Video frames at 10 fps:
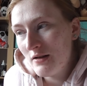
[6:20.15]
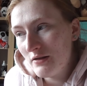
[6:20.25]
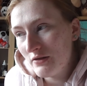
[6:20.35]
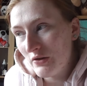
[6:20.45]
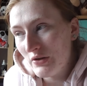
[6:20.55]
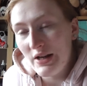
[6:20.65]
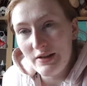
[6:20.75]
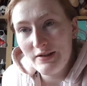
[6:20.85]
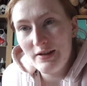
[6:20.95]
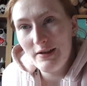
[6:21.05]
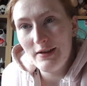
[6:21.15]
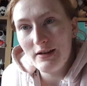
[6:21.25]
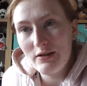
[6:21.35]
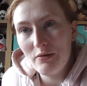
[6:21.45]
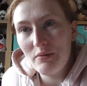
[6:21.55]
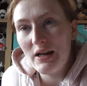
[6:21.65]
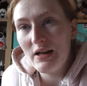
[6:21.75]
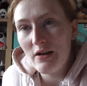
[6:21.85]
So yes, that took me